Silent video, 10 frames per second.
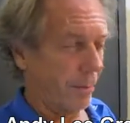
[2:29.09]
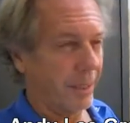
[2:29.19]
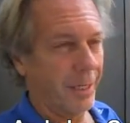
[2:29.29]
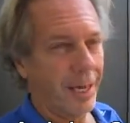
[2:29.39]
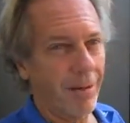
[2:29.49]

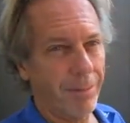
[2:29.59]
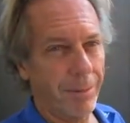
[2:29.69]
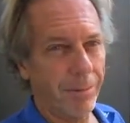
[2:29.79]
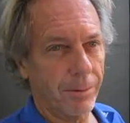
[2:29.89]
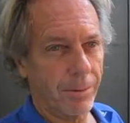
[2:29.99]
But you have
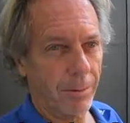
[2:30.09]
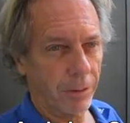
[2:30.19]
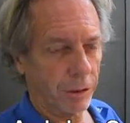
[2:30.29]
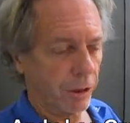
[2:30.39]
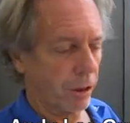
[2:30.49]
people, I'm
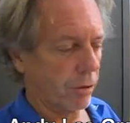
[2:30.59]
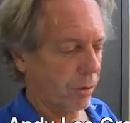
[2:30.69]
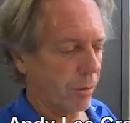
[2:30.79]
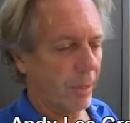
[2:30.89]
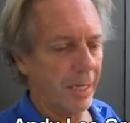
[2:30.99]
going to show you
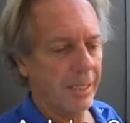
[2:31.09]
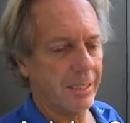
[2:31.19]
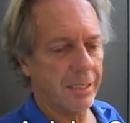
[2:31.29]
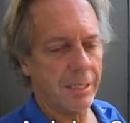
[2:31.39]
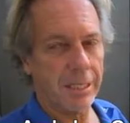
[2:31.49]
3
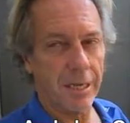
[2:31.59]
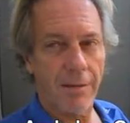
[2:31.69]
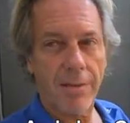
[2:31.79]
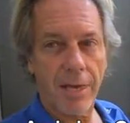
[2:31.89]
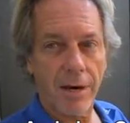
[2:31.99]
ways to see
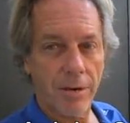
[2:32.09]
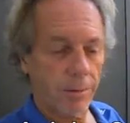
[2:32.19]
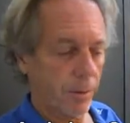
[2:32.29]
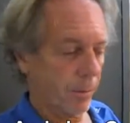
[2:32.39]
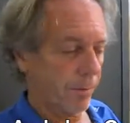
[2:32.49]
if they enter the
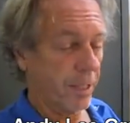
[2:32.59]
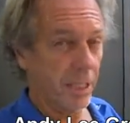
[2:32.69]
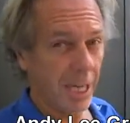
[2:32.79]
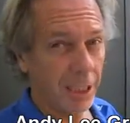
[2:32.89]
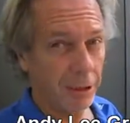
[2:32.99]
room, to
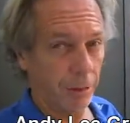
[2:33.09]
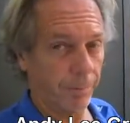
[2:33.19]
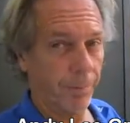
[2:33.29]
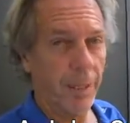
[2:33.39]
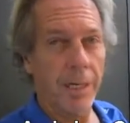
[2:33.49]
test
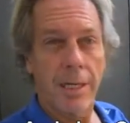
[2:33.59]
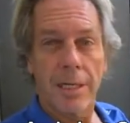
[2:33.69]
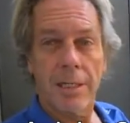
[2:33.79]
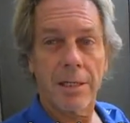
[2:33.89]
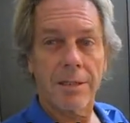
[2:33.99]
them.
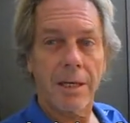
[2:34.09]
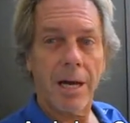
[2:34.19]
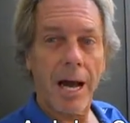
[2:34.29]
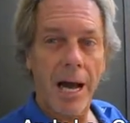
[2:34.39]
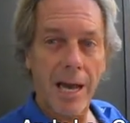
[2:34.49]
Because
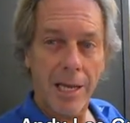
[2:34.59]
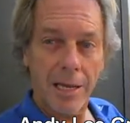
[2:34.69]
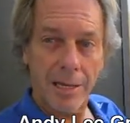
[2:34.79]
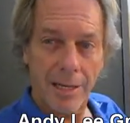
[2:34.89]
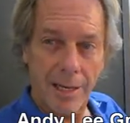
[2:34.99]

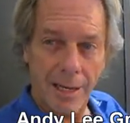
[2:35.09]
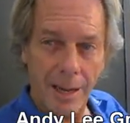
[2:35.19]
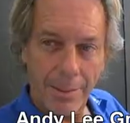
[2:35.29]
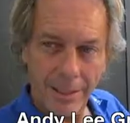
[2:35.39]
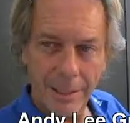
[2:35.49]
I
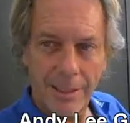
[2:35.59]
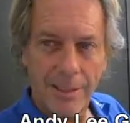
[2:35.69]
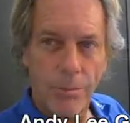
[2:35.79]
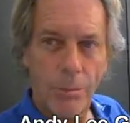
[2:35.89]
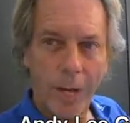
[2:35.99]
basically
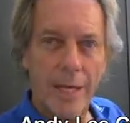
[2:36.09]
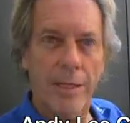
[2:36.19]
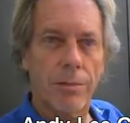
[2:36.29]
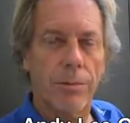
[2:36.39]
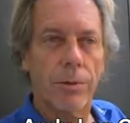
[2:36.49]

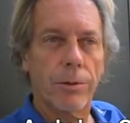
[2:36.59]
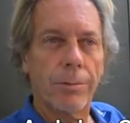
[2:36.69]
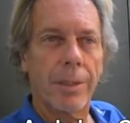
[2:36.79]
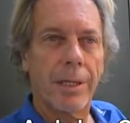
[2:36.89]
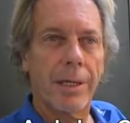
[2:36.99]
rented the
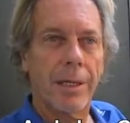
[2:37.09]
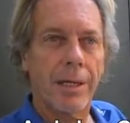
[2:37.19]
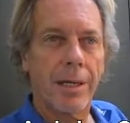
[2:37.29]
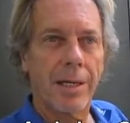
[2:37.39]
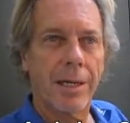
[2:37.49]
room
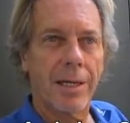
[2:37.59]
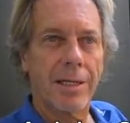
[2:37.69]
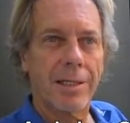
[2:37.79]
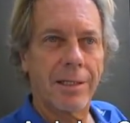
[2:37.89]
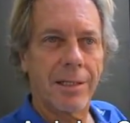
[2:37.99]

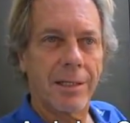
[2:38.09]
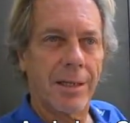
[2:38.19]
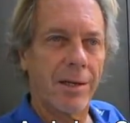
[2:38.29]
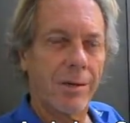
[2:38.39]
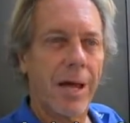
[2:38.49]
and
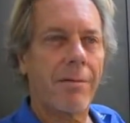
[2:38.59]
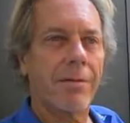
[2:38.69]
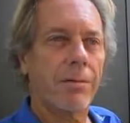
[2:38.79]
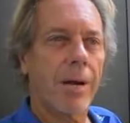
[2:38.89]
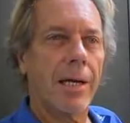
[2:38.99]
they don't have
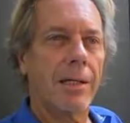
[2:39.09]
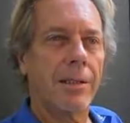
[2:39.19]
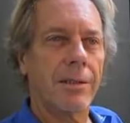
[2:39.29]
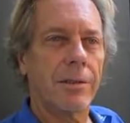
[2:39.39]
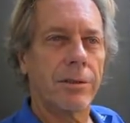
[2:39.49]
the right
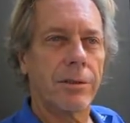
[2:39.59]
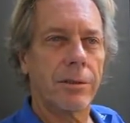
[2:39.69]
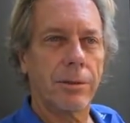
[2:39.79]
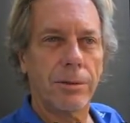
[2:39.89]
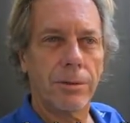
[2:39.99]

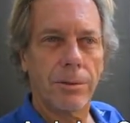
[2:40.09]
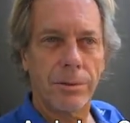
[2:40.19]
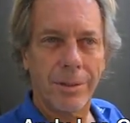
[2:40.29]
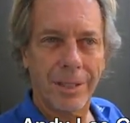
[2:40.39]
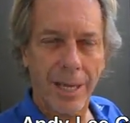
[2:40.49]
to
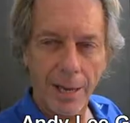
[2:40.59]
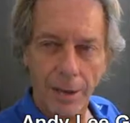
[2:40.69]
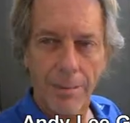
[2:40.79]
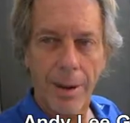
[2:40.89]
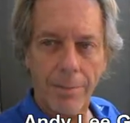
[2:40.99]

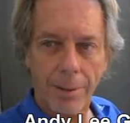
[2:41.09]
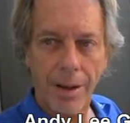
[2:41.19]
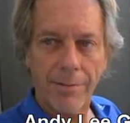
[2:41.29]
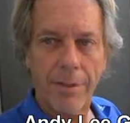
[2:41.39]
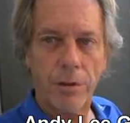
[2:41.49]
enter my
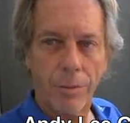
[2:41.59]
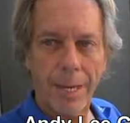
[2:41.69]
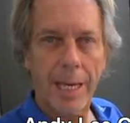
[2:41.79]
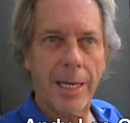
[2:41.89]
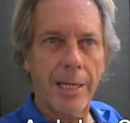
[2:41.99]
private
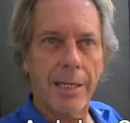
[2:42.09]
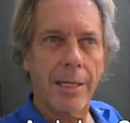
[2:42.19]
domain.